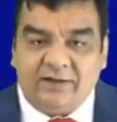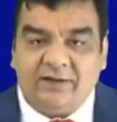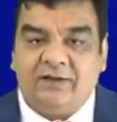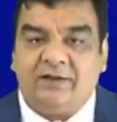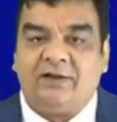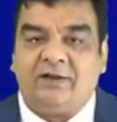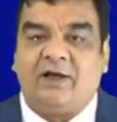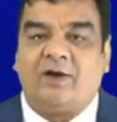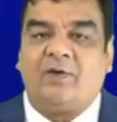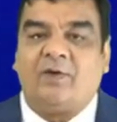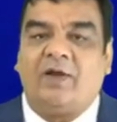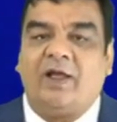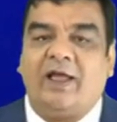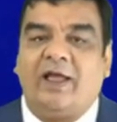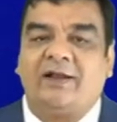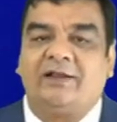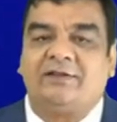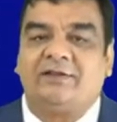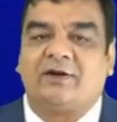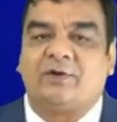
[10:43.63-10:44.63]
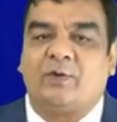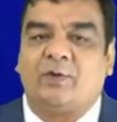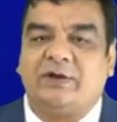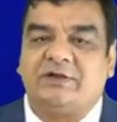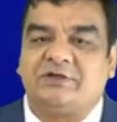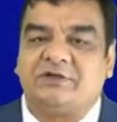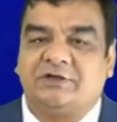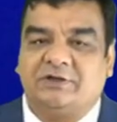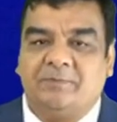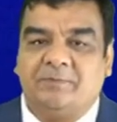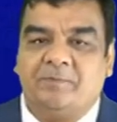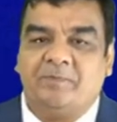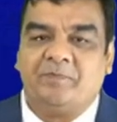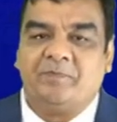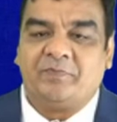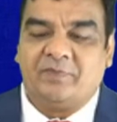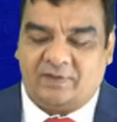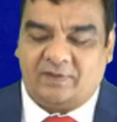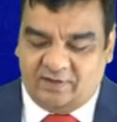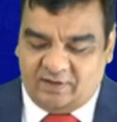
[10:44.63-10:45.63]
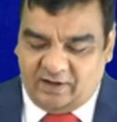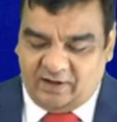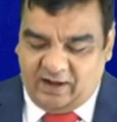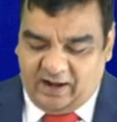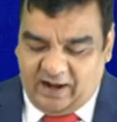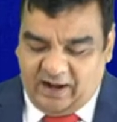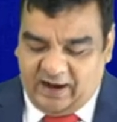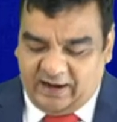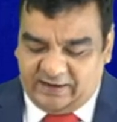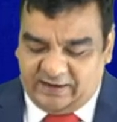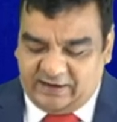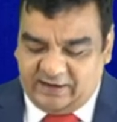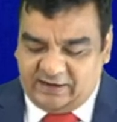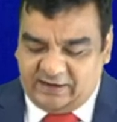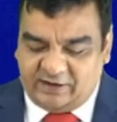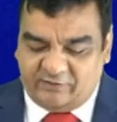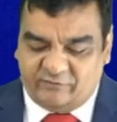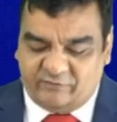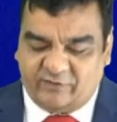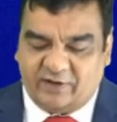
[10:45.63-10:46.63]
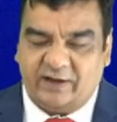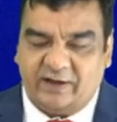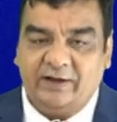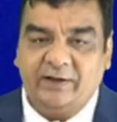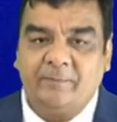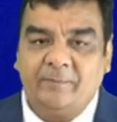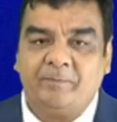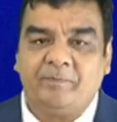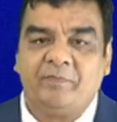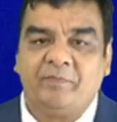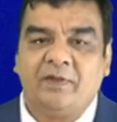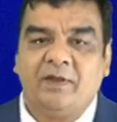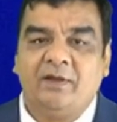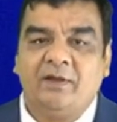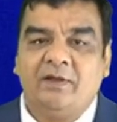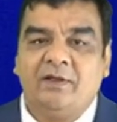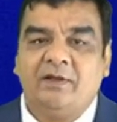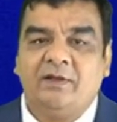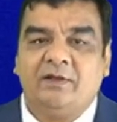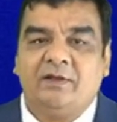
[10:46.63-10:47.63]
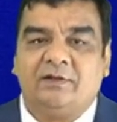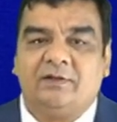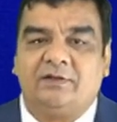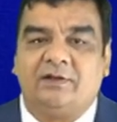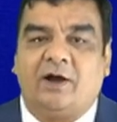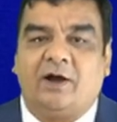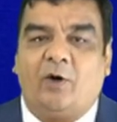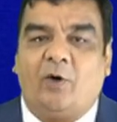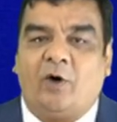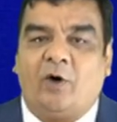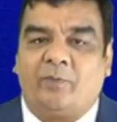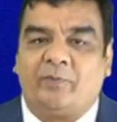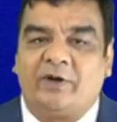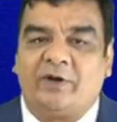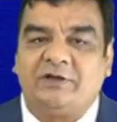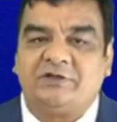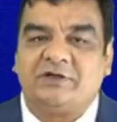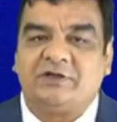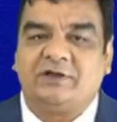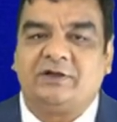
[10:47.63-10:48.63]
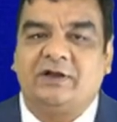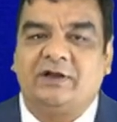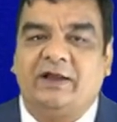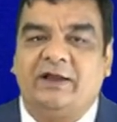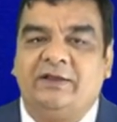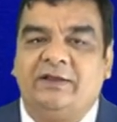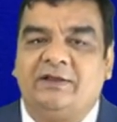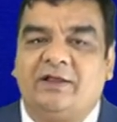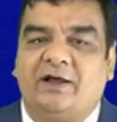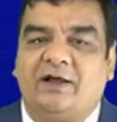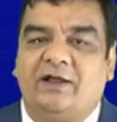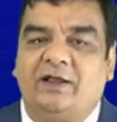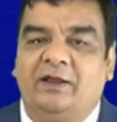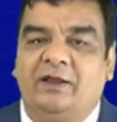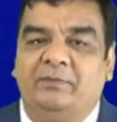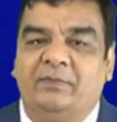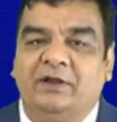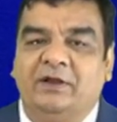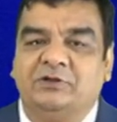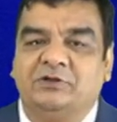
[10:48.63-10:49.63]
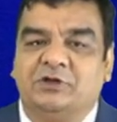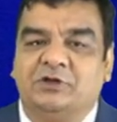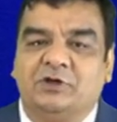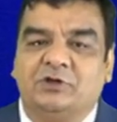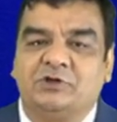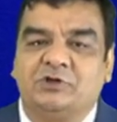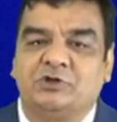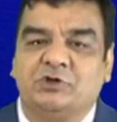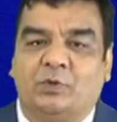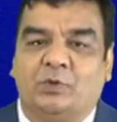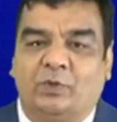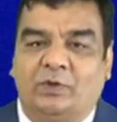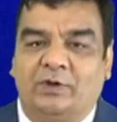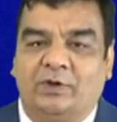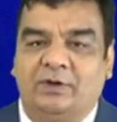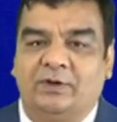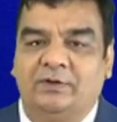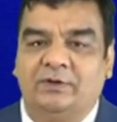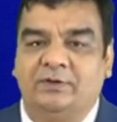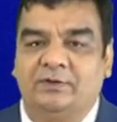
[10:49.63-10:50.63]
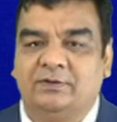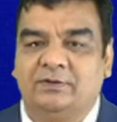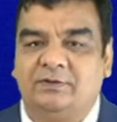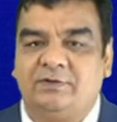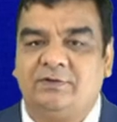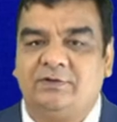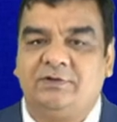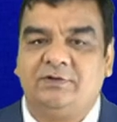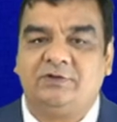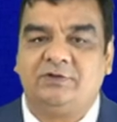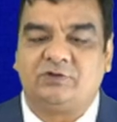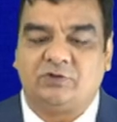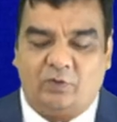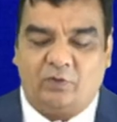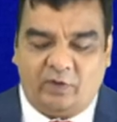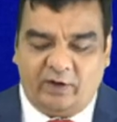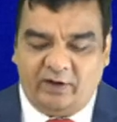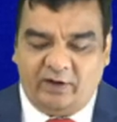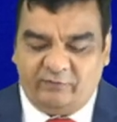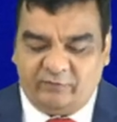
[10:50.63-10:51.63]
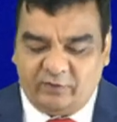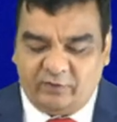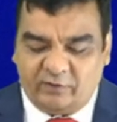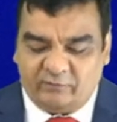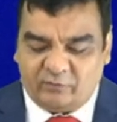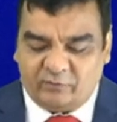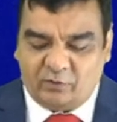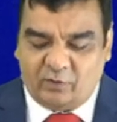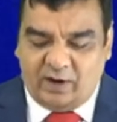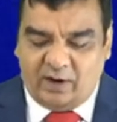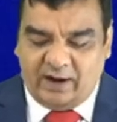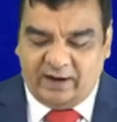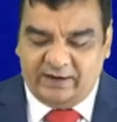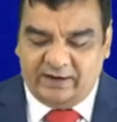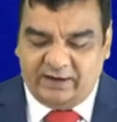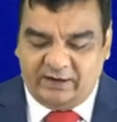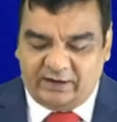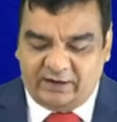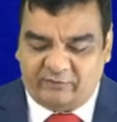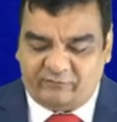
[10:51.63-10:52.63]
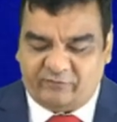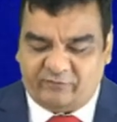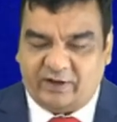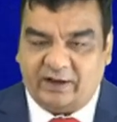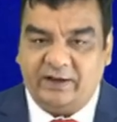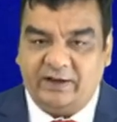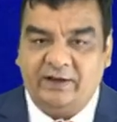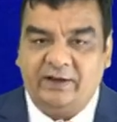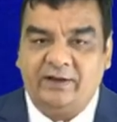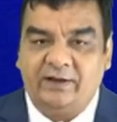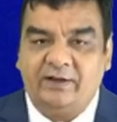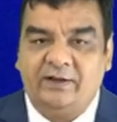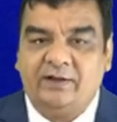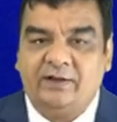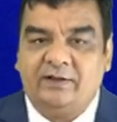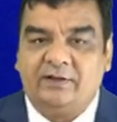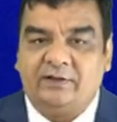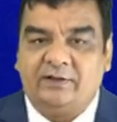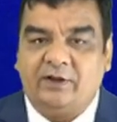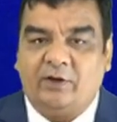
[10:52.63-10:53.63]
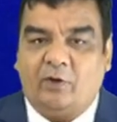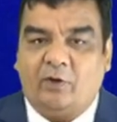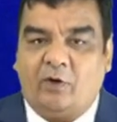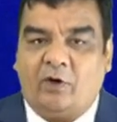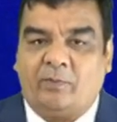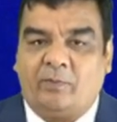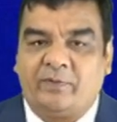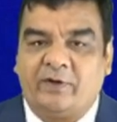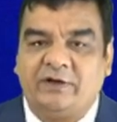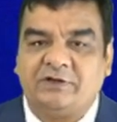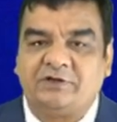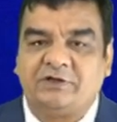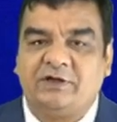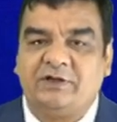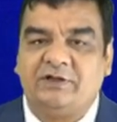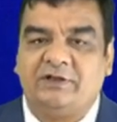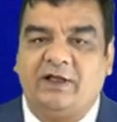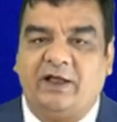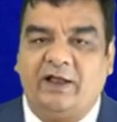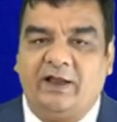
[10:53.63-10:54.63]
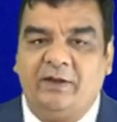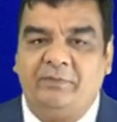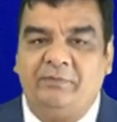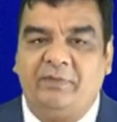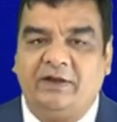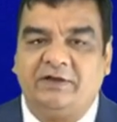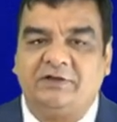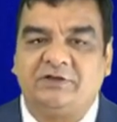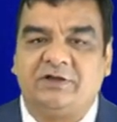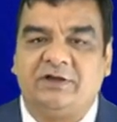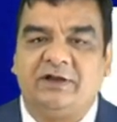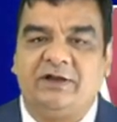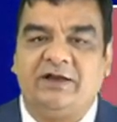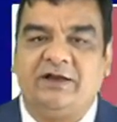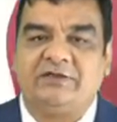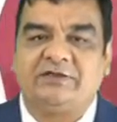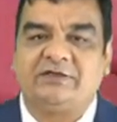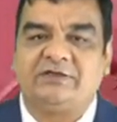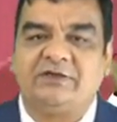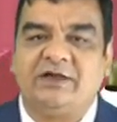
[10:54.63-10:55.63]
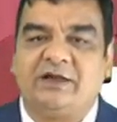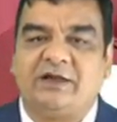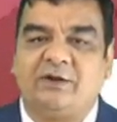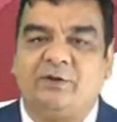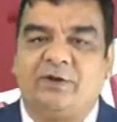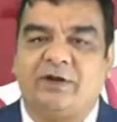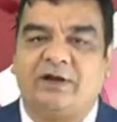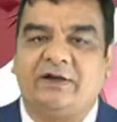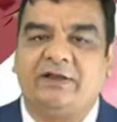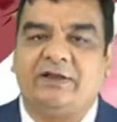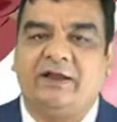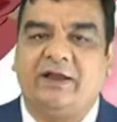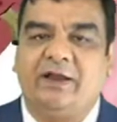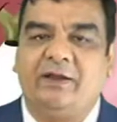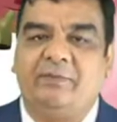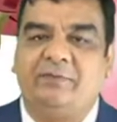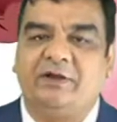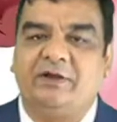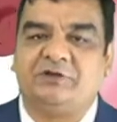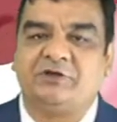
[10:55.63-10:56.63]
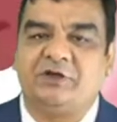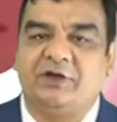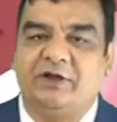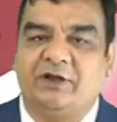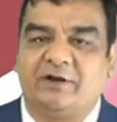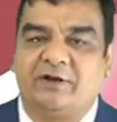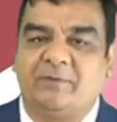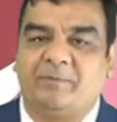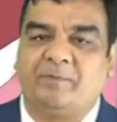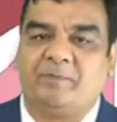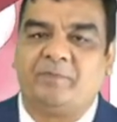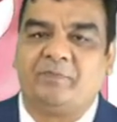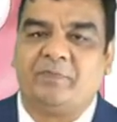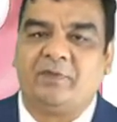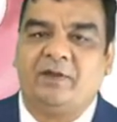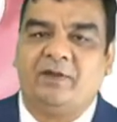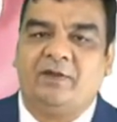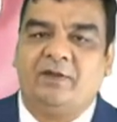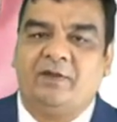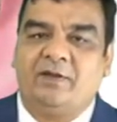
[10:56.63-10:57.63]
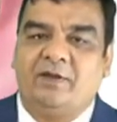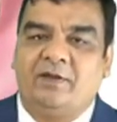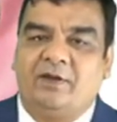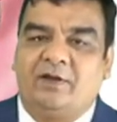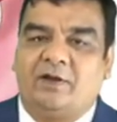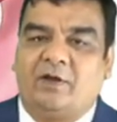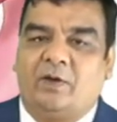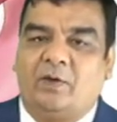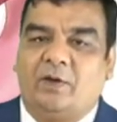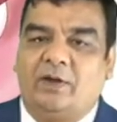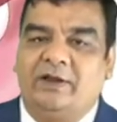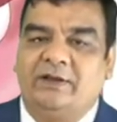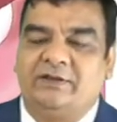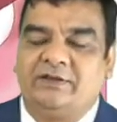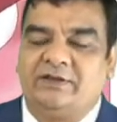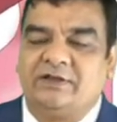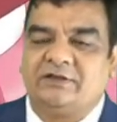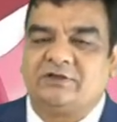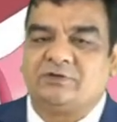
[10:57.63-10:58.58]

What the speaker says: Now, another question. Identify the operation in the image shown. So if you have to identify the operation in the image, let's take a look at the image here. Now, in this